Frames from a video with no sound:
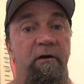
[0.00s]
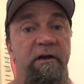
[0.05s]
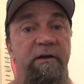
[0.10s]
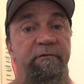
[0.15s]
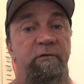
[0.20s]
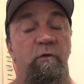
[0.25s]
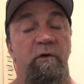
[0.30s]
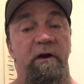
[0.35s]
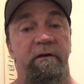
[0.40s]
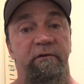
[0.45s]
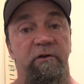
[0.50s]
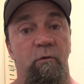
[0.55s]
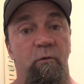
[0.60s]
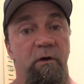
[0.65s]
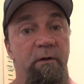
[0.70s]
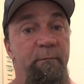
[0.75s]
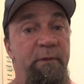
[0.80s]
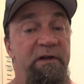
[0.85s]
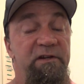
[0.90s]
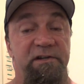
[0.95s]
I'll give you whatever you
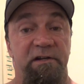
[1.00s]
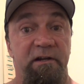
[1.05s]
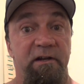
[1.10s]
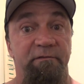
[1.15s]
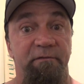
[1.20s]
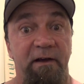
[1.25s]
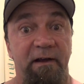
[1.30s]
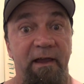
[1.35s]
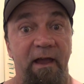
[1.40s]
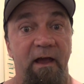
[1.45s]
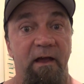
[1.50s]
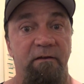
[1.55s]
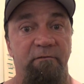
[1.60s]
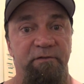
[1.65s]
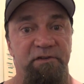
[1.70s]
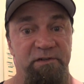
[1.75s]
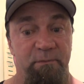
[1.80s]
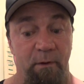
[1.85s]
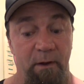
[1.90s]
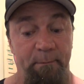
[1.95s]
want, basically, if I can,
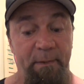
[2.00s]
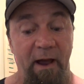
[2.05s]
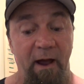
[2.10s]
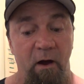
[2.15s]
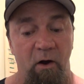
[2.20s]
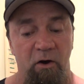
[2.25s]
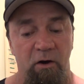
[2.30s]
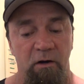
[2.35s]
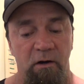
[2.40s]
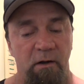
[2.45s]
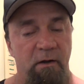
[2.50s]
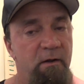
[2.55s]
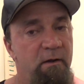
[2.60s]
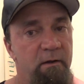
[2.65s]
if it's in my power.